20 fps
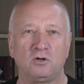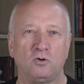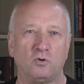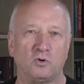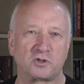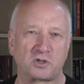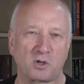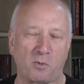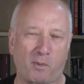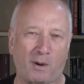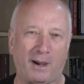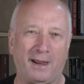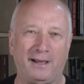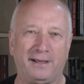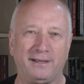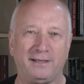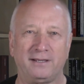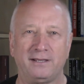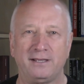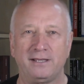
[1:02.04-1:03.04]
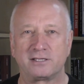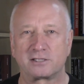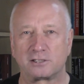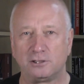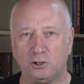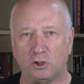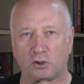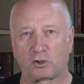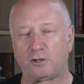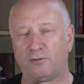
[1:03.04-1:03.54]
or supplier is
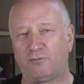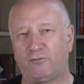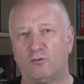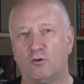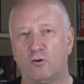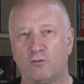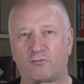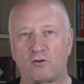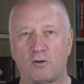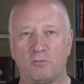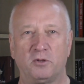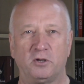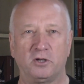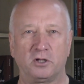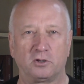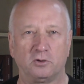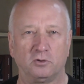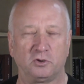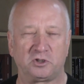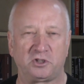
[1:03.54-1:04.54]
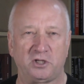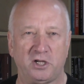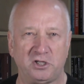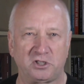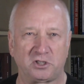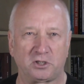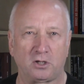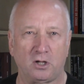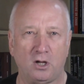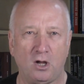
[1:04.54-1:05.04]
looking for from the
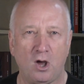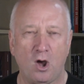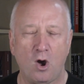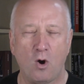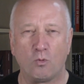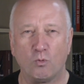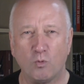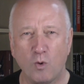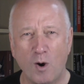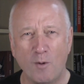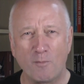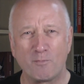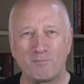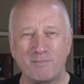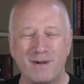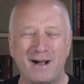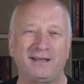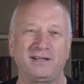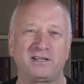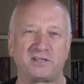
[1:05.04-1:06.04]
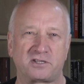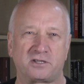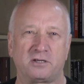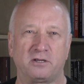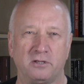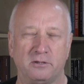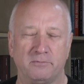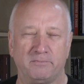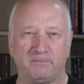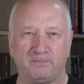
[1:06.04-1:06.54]
negotiation? What matters to
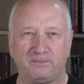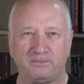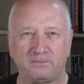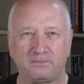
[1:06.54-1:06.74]
them?